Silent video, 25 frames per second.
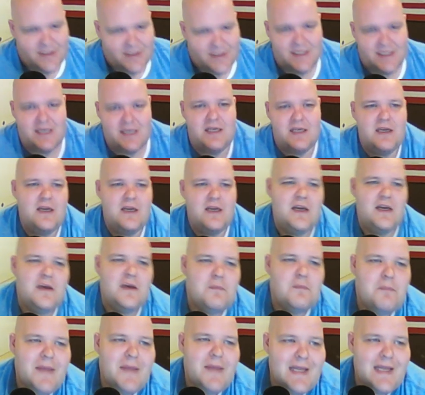I
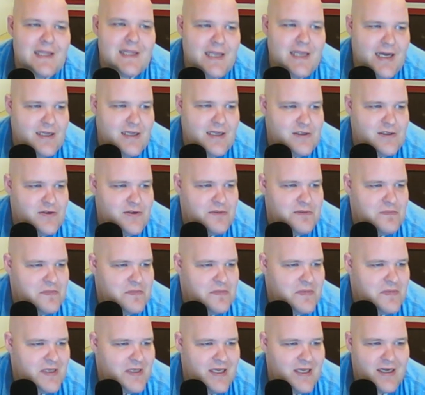make that, and so I'm
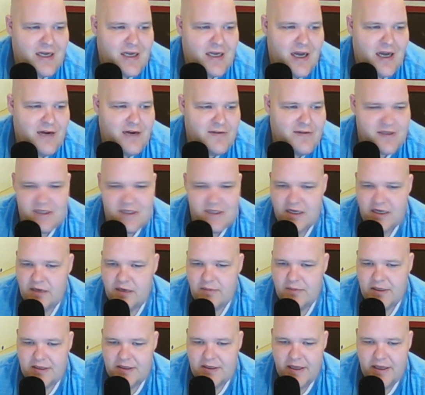getting kind of excited
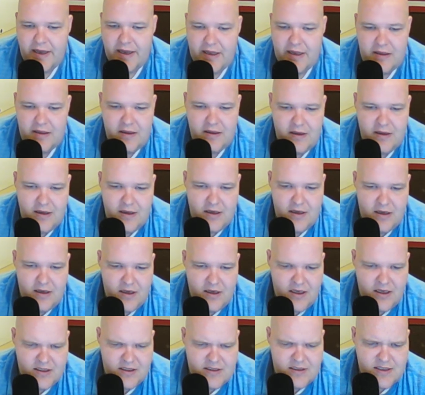about that.
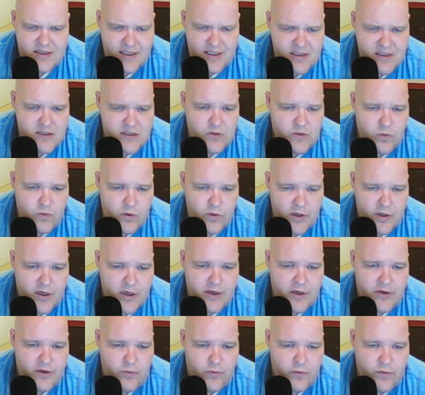It's nice to work
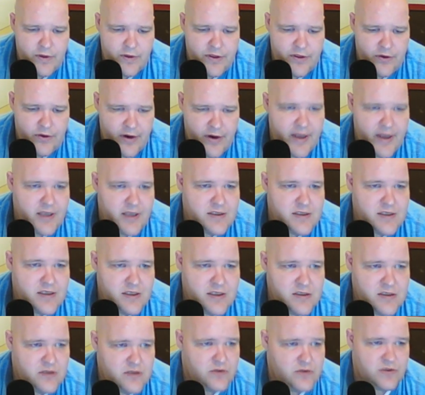with your hands.
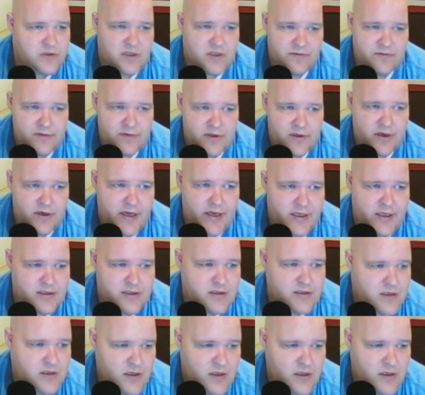Nice to do stuff with your hands.